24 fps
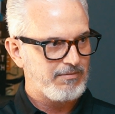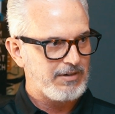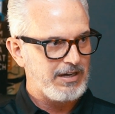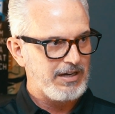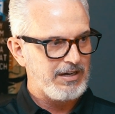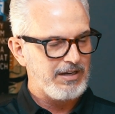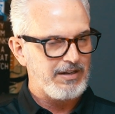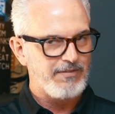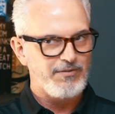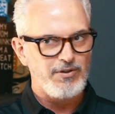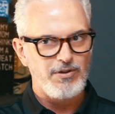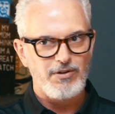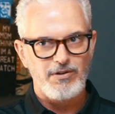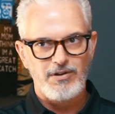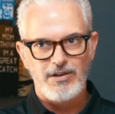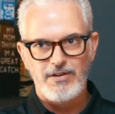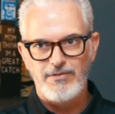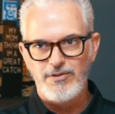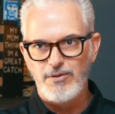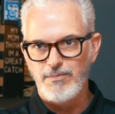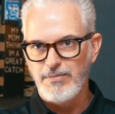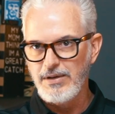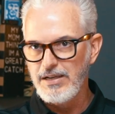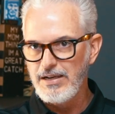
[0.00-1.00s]
Right? If
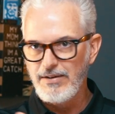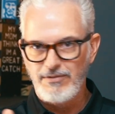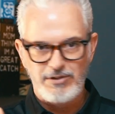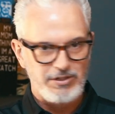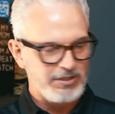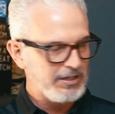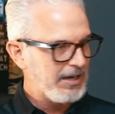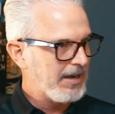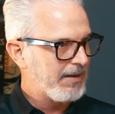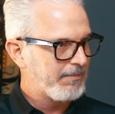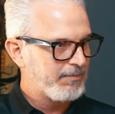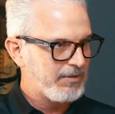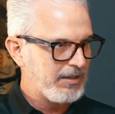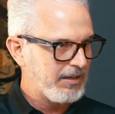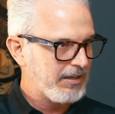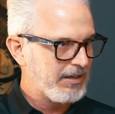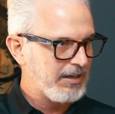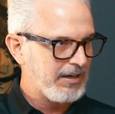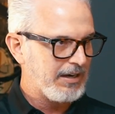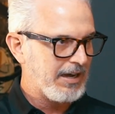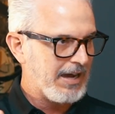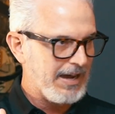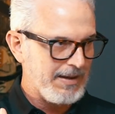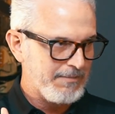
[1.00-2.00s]
you bid every job
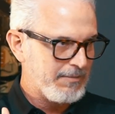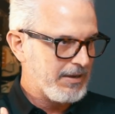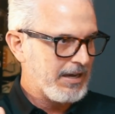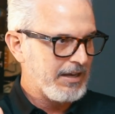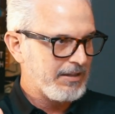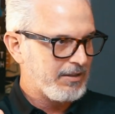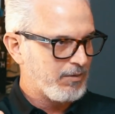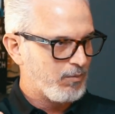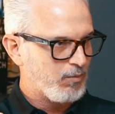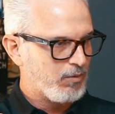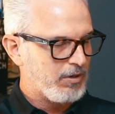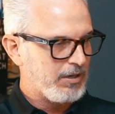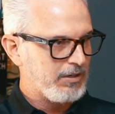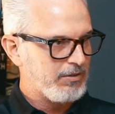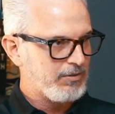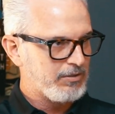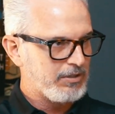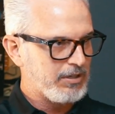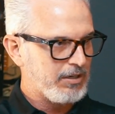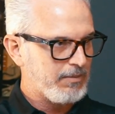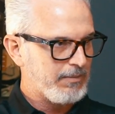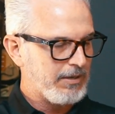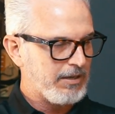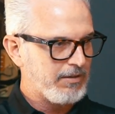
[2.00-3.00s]
thinking I'm not the one who's
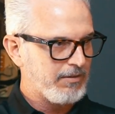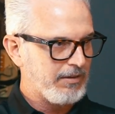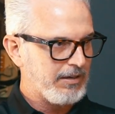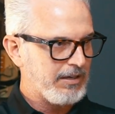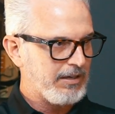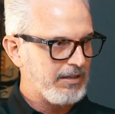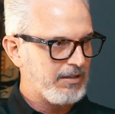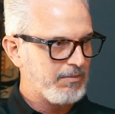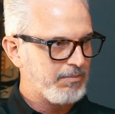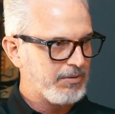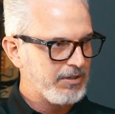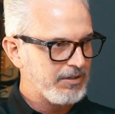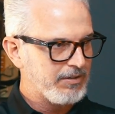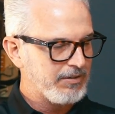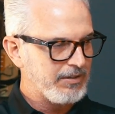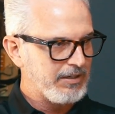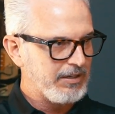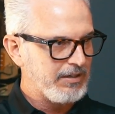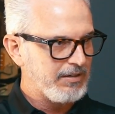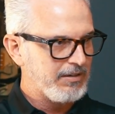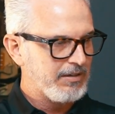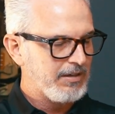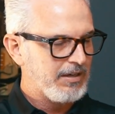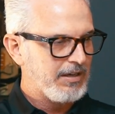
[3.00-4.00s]
going to be cleaning the
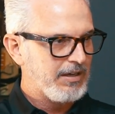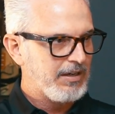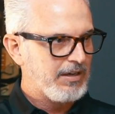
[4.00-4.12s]
building,